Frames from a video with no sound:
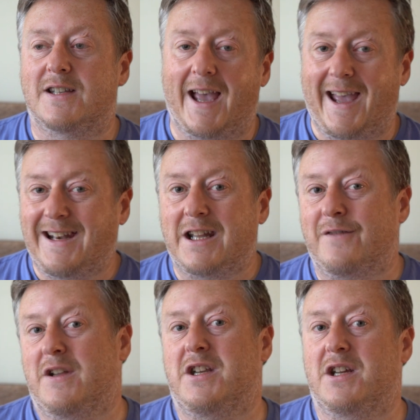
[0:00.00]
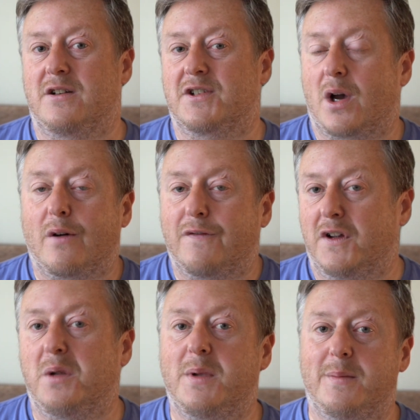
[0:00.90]
edit the videos or
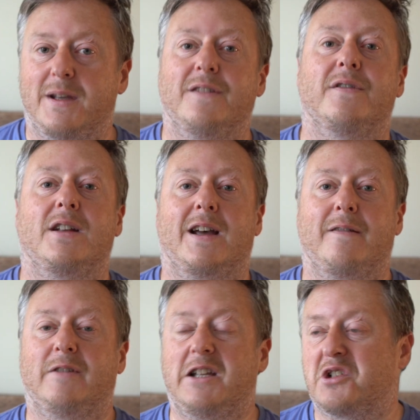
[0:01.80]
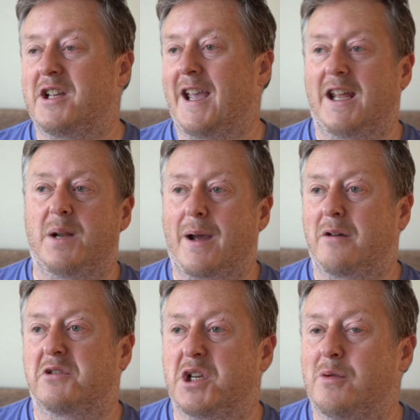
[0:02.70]
film them even. I'm literally getting
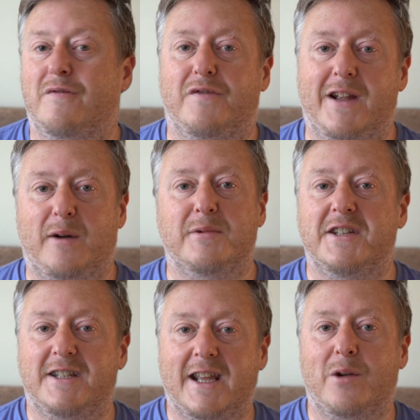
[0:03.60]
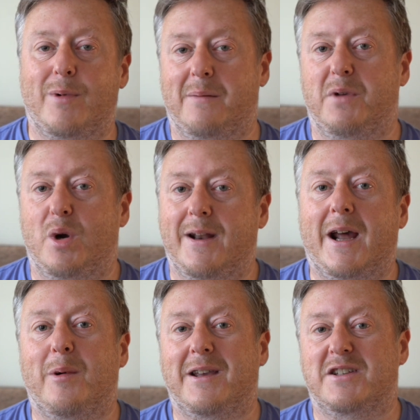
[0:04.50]
about 2 or 3 hours a day where I'm going
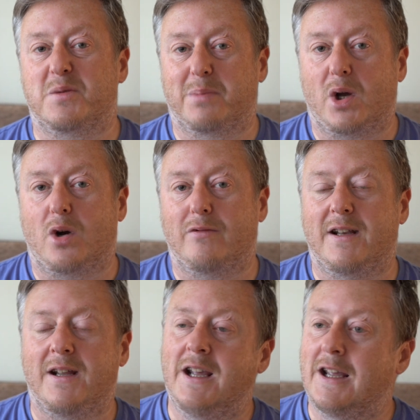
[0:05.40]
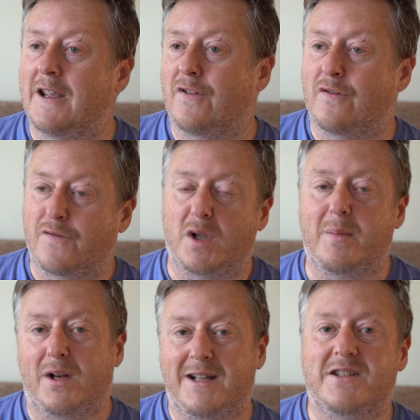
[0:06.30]
out exploring. If you follow
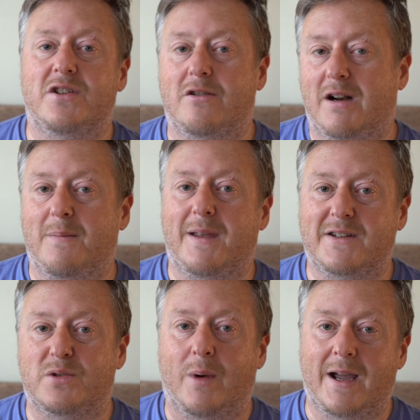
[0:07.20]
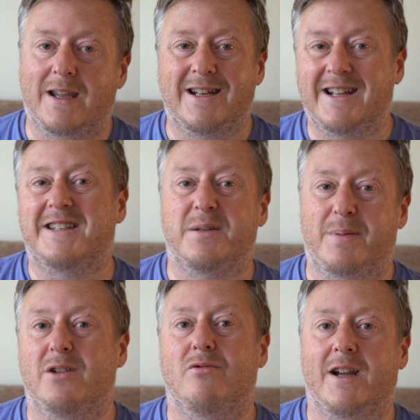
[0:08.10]
me on Instagram, that's where you need to
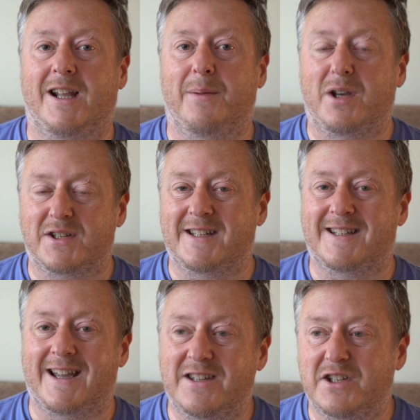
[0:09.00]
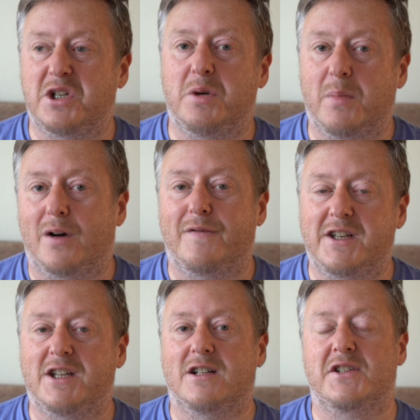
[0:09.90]
be really, because I tend to do more
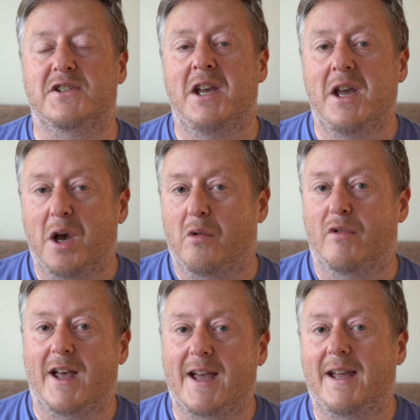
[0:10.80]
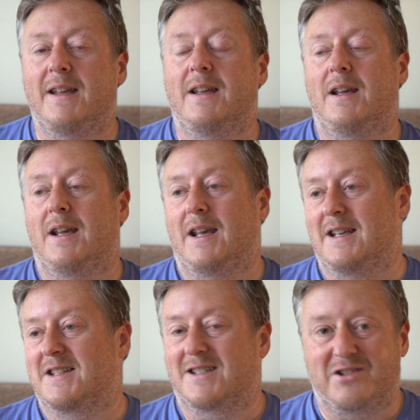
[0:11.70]
videos on there.
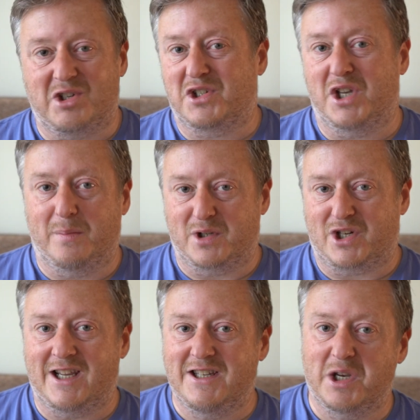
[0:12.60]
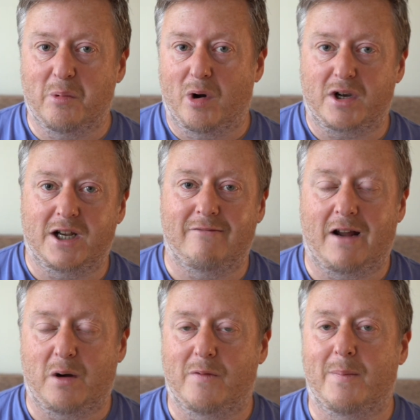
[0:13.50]
It's just so much easier walking
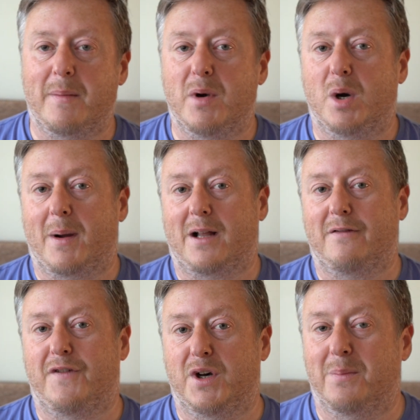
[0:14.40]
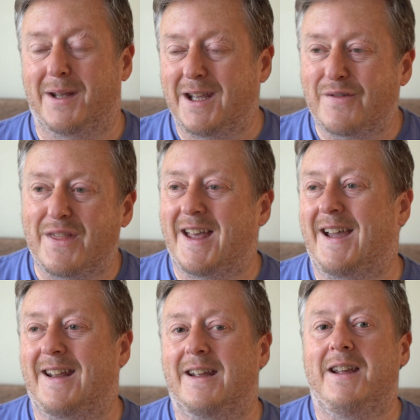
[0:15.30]
around with my mobile phone. But even
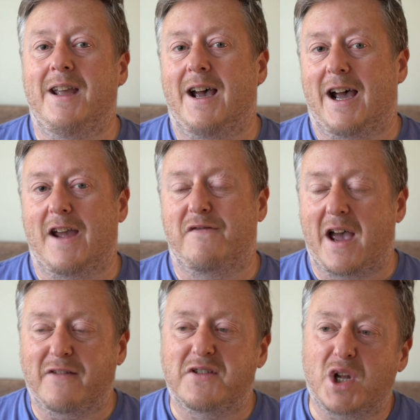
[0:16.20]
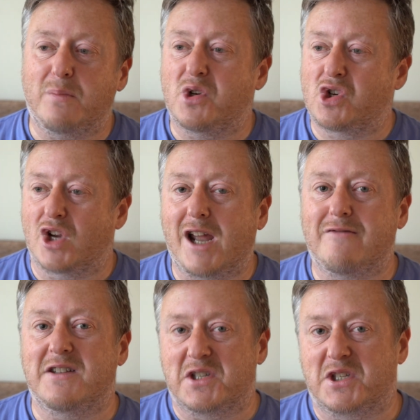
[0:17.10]
then, I've stopped
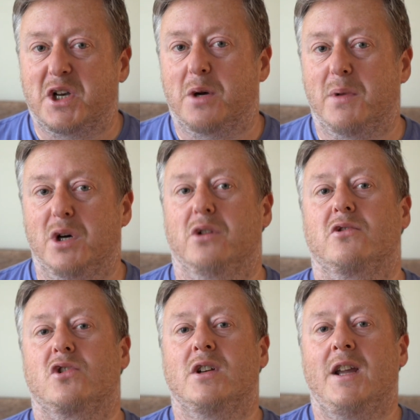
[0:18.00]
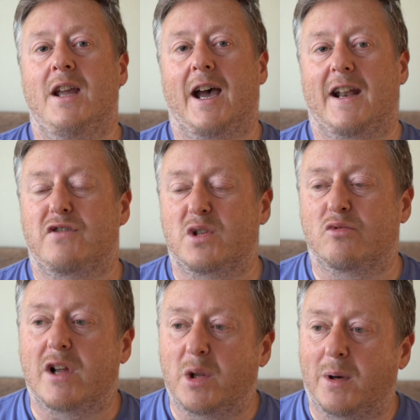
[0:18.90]
sharing so much, and I just
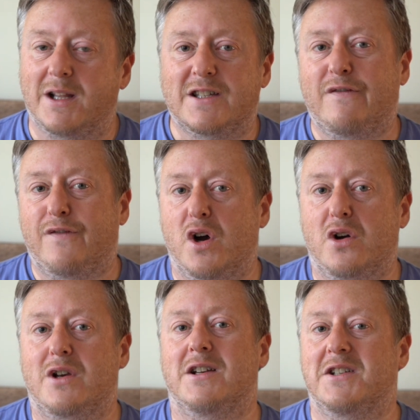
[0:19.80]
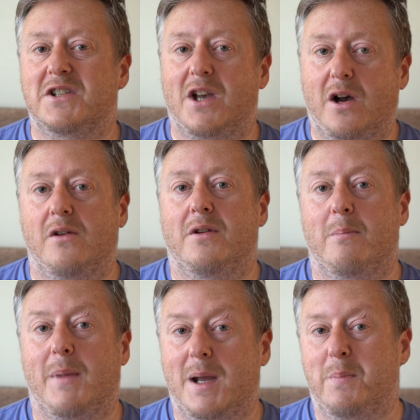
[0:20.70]
really wanted to focus
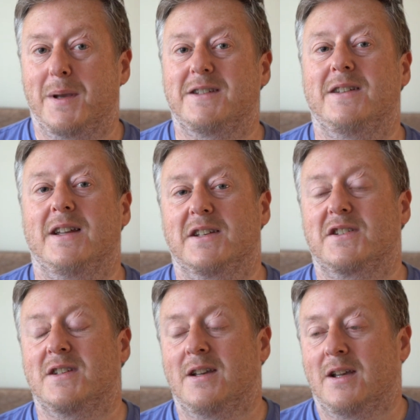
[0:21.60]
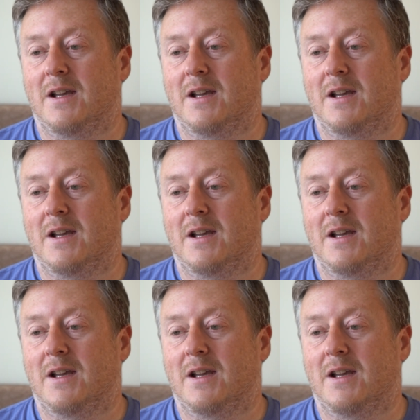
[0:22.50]
on my business.